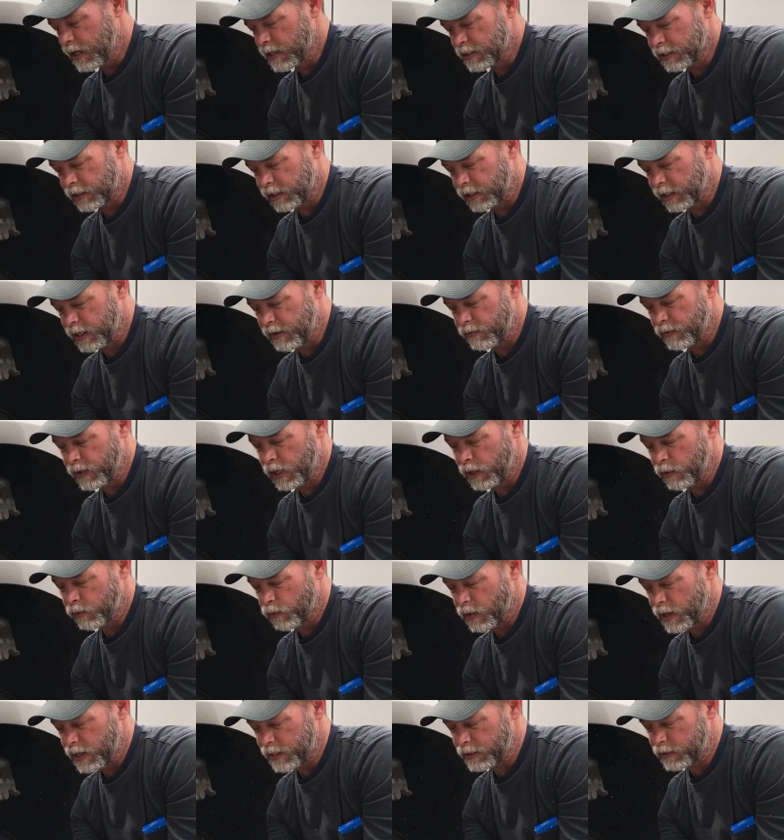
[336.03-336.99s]
doesn't leave
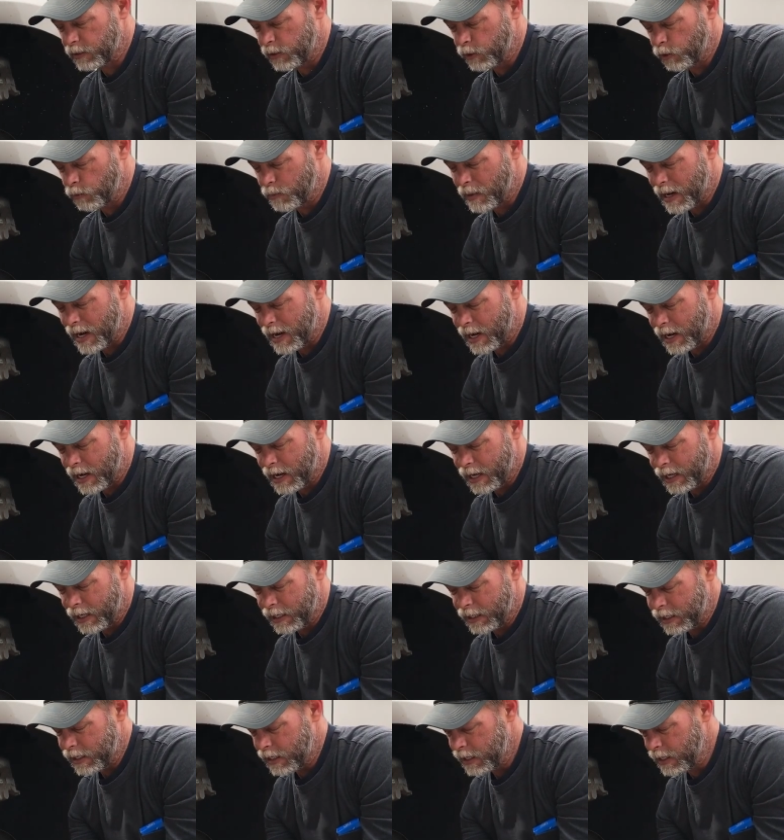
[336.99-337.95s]
any residue
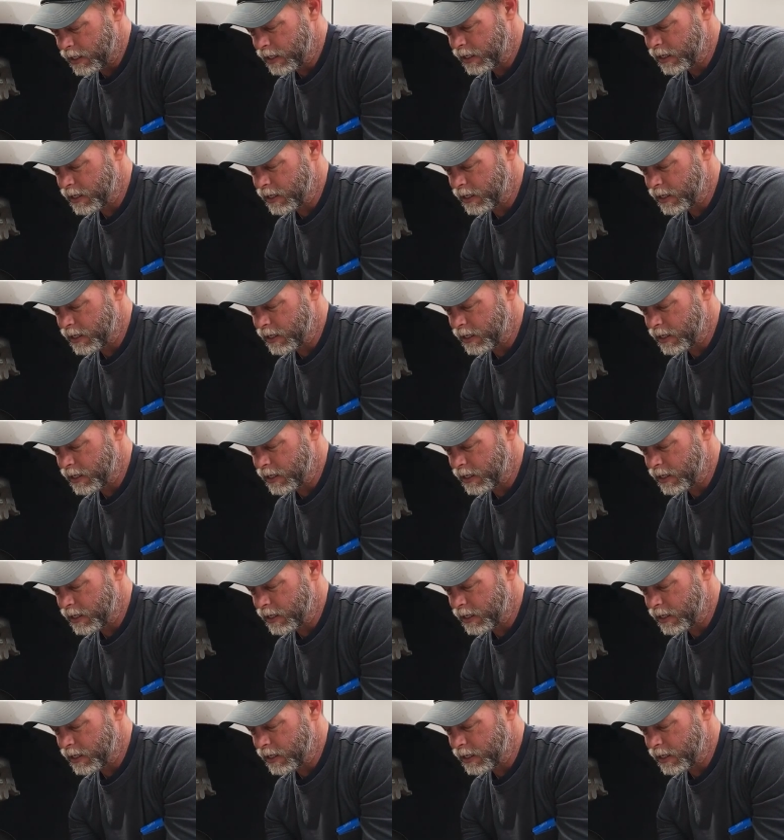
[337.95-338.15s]
behind.